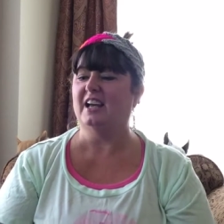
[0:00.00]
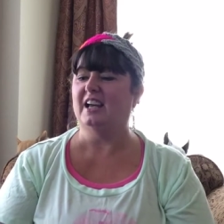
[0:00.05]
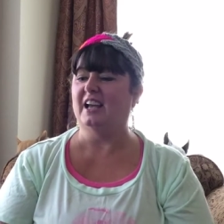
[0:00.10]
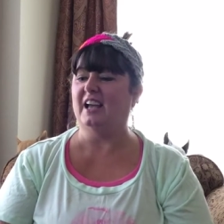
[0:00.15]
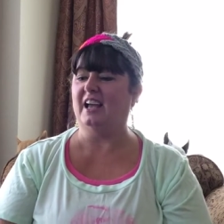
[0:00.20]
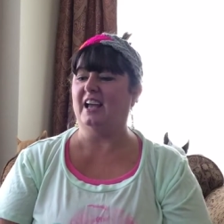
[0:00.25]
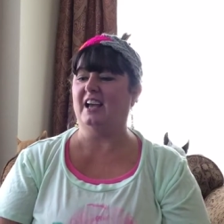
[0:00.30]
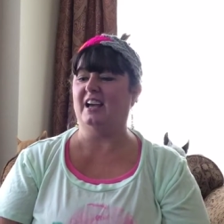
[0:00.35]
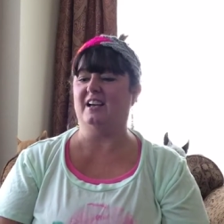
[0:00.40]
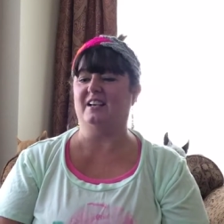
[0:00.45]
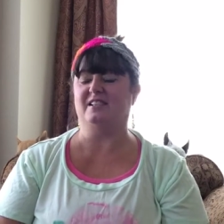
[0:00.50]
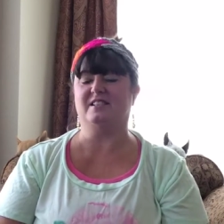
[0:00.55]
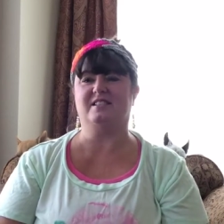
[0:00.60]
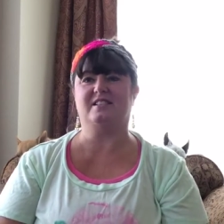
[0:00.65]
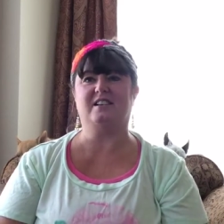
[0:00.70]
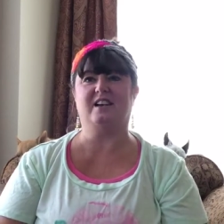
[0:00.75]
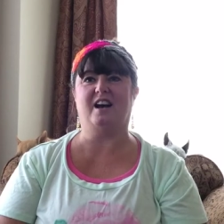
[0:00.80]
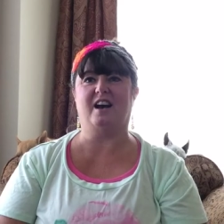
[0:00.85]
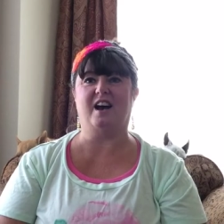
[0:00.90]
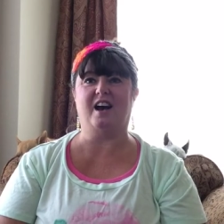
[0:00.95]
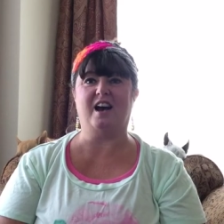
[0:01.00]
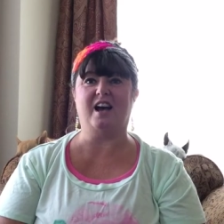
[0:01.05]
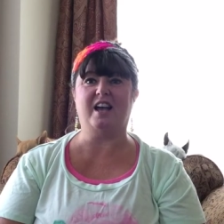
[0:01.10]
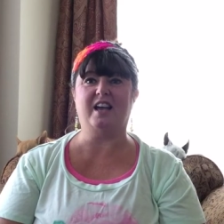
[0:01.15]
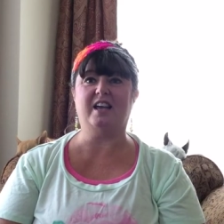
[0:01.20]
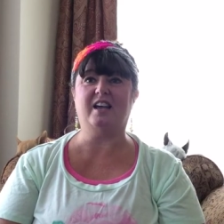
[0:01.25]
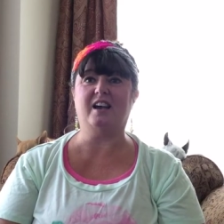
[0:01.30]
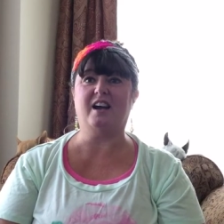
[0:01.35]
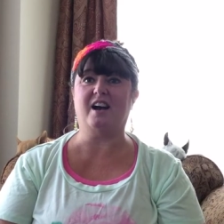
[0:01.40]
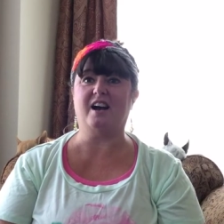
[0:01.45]
And
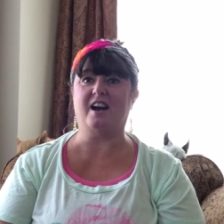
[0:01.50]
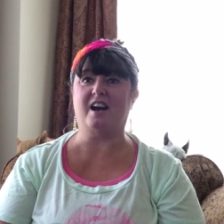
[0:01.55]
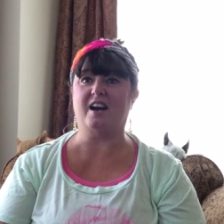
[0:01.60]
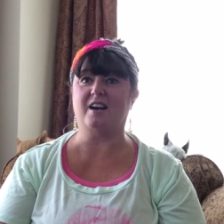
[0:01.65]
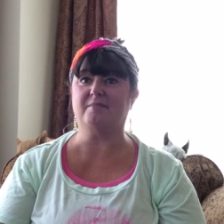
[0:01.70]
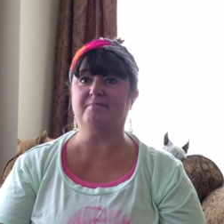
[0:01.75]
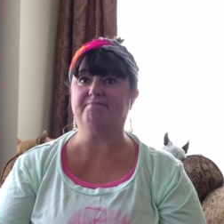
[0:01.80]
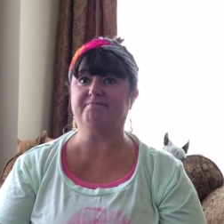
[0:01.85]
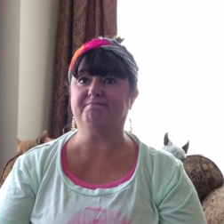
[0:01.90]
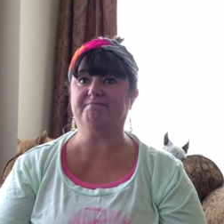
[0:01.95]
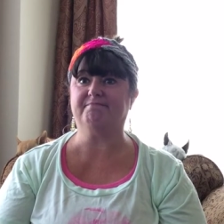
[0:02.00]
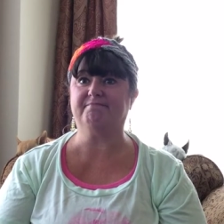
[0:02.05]
I... Um,